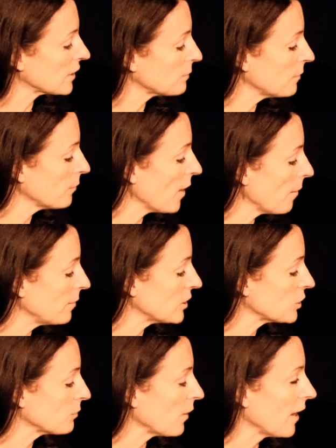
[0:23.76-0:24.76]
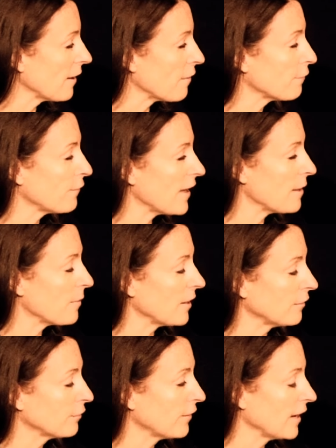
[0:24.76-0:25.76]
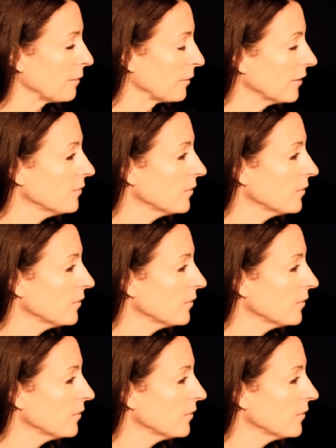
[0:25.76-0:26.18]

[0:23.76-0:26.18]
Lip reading: has been published by Faber and Faber.